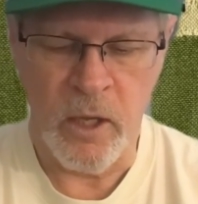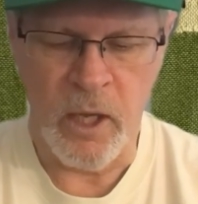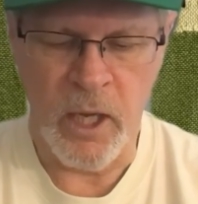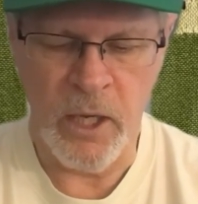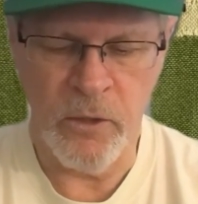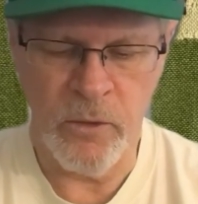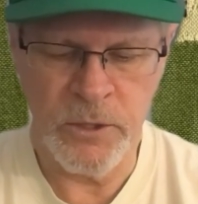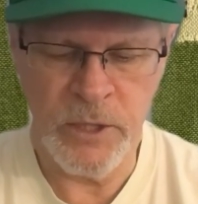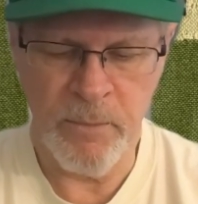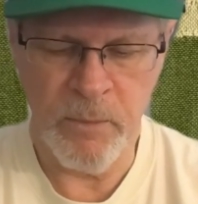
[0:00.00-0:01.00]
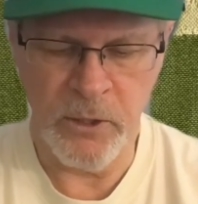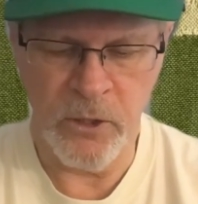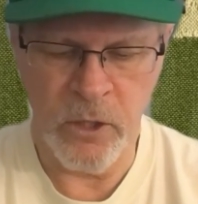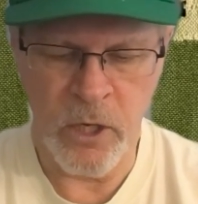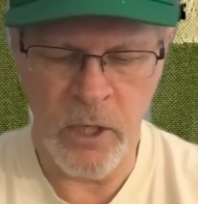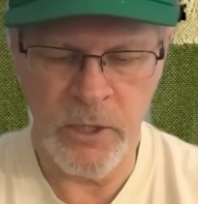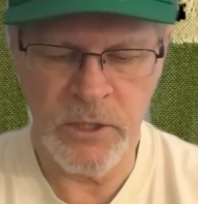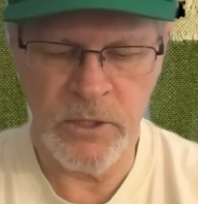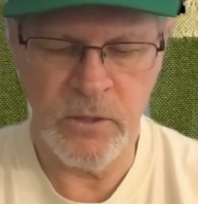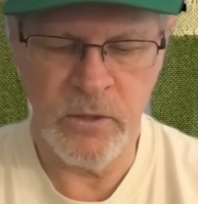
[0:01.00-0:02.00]
and you separate the
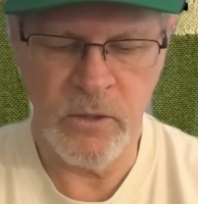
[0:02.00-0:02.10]
cards,